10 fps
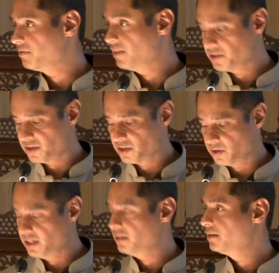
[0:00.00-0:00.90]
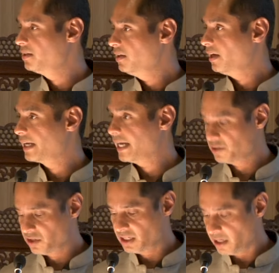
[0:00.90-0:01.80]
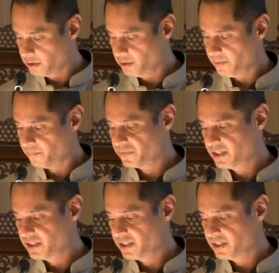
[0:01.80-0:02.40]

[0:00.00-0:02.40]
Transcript: if necessary, against the other,